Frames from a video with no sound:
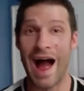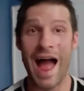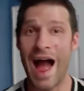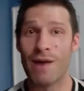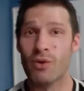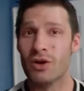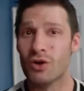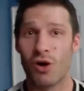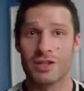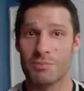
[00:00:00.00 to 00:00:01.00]
I
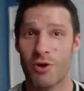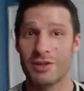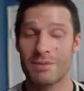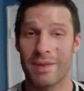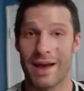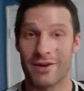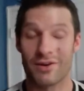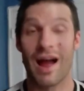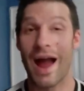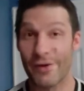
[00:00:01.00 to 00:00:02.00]
wouldn't call it a protein
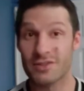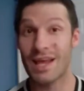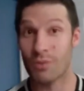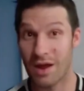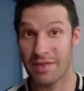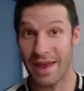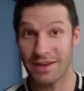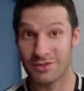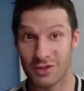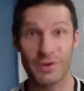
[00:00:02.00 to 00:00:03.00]
powder. I understand why
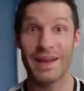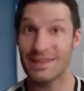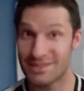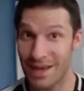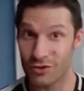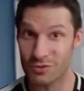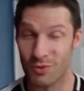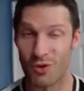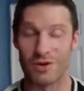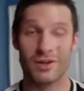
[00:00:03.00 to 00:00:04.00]
they do. It sells
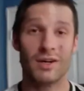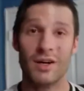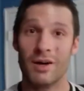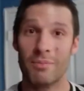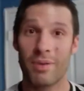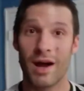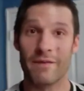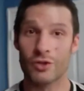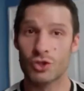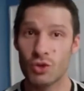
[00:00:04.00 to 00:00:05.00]
more.
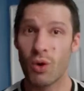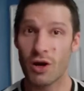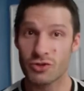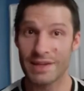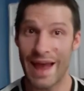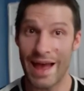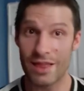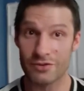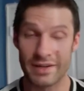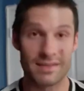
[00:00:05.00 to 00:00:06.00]
But for 200
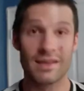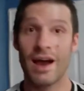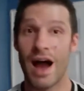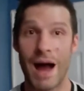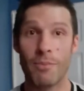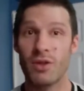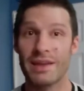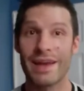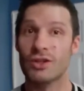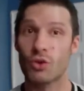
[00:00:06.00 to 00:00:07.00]
calories, I'm
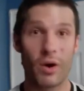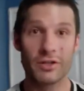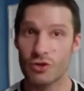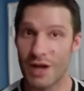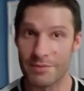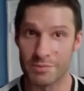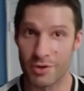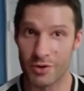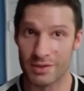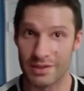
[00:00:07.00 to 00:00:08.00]
only getting 22 grams of
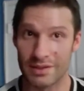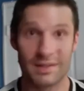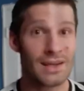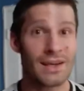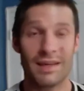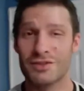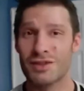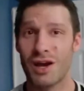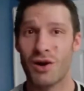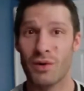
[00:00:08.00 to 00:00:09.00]
protein.
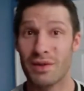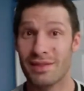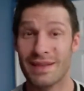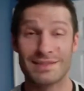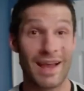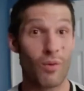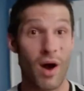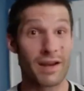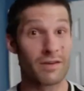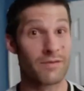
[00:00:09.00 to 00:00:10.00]
So let's say I
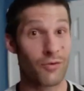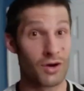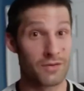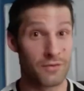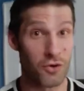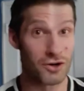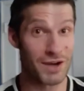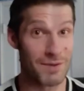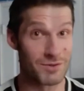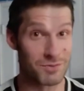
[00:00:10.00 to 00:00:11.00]
wanted 44
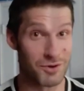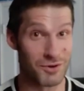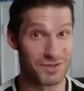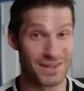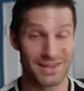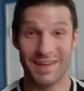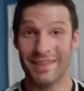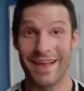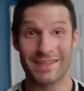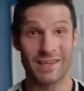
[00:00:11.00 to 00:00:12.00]
grams of protein.
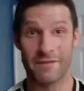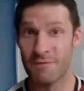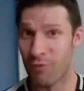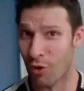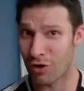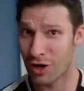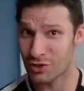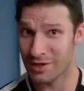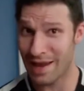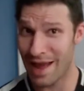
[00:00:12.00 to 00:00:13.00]
That's a
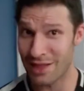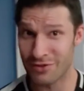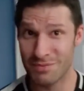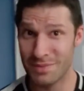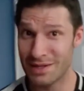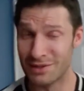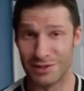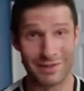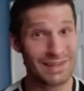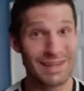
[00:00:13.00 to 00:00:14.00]
400 calorie
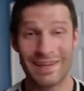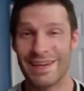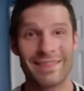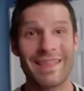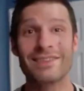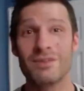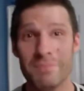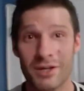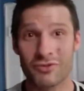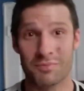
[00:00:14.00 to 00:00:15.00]
meal. That's a
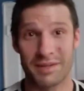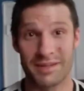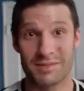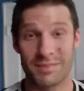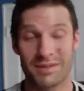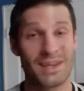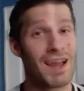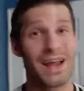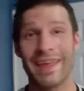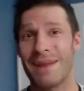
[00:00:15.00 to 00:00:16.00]
meal replacement.
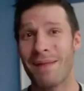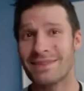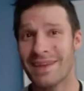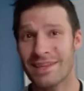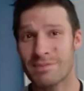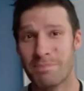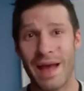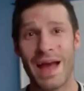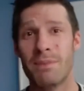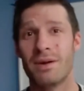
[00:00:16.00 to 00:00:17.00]
And again, not saying it's
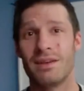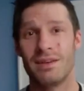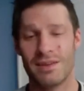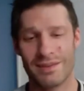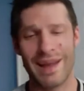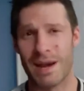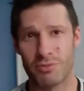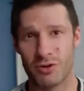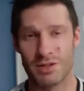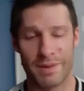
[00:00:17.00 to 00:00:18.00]
bad, but not a
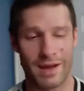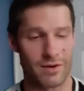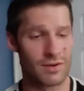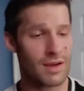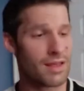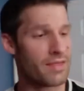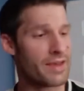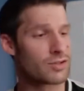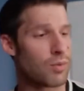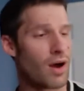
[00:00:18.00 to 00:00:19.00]
protein powder.
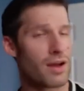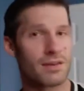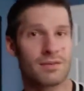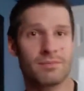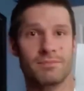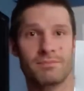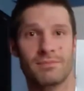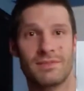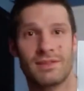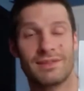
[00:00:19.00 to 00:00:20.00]
This one,
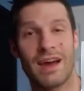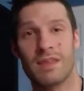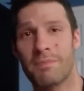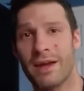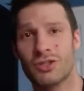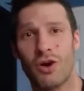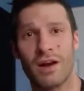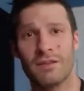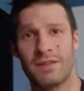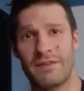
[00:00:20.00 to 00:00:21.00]
Death by
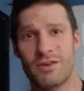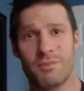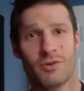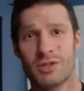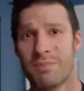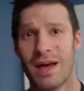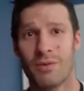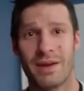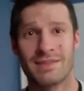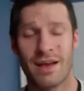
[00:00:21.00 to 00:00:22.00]
Chocolate flavor, which by
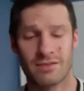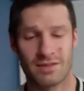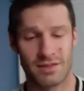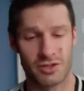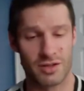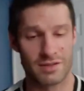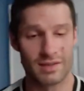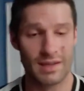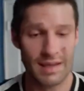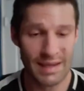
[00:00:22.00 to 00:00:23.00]
the way sounds
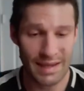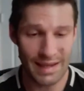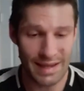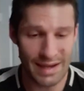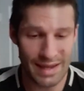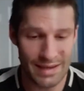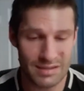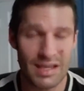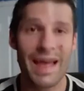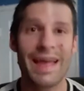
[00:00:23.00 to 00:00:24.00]
delicious. It
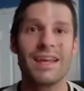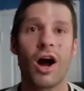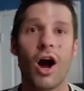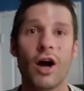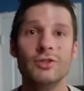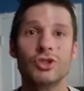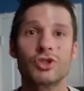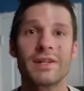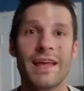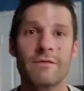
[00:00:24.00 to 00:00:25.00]
is
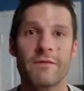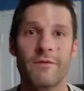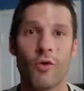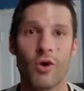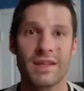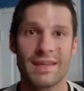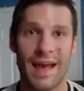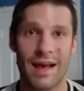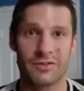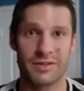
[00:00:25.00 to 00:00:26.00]
140
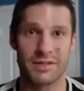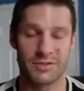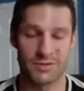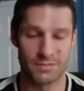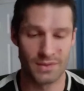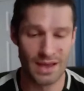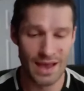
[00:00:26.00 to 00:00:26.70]
calories.